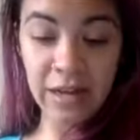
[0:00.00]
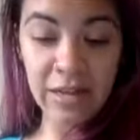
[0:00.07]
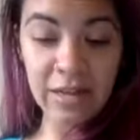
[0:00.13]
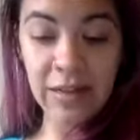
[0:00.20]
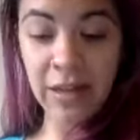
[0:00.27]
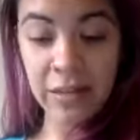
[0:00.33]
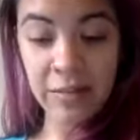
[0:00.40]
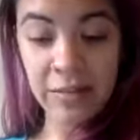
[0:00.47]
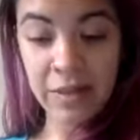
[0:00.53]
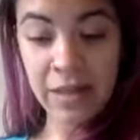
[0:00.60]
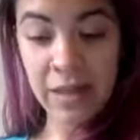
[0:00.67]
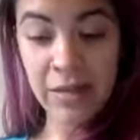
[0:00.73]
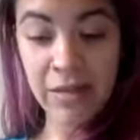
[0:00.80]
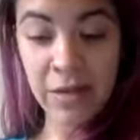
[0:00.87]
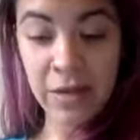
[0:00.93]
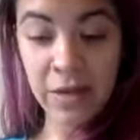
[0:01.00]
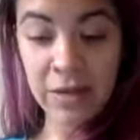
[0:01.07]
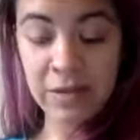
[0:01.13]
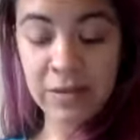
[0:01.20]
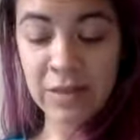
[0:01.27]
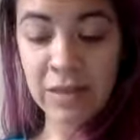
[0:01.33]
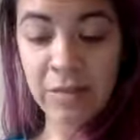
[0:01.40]
so that's where that
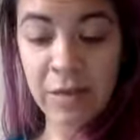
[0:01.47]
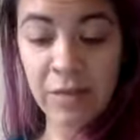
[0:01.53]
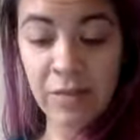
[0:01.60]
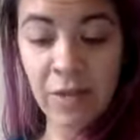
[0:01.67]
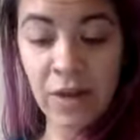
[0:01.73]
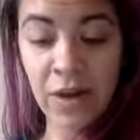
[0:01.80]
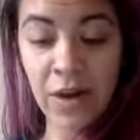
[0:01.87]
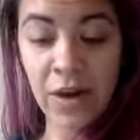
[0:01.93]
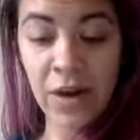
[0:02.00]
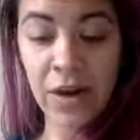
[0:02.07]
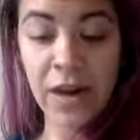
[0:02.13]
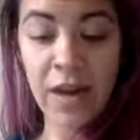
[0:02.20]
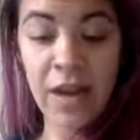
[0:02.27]
focus is coming in for her.